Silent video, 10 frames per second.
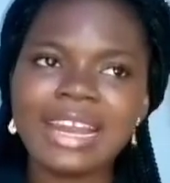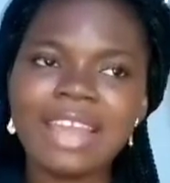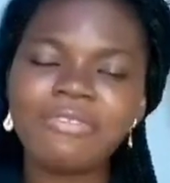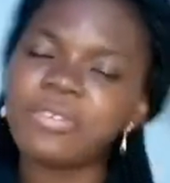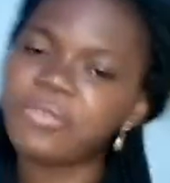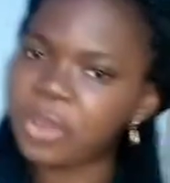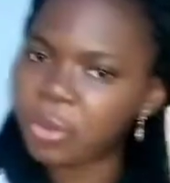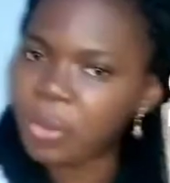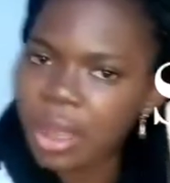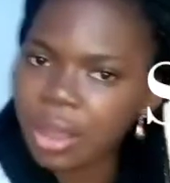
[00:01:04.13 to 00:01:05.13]
left for a
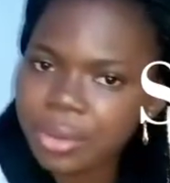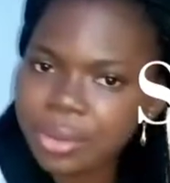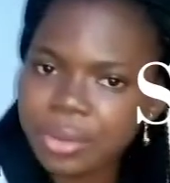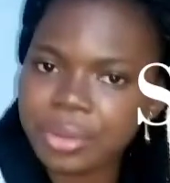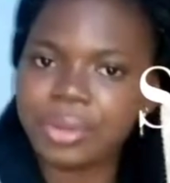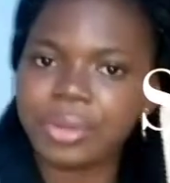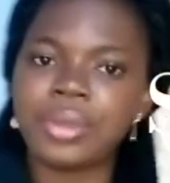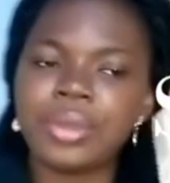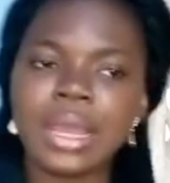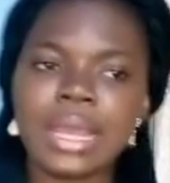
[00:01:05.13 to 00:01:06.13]
while
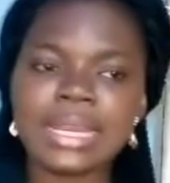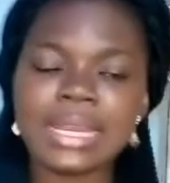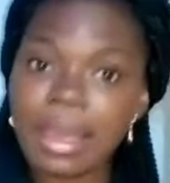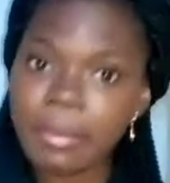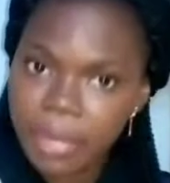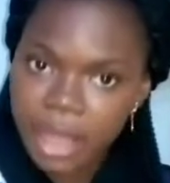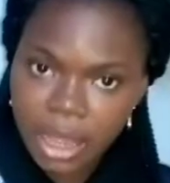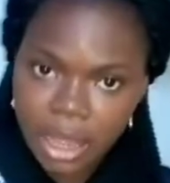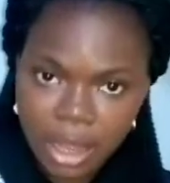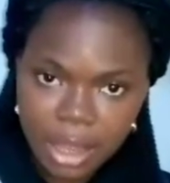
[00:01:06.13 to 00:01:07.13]
and then I'm back.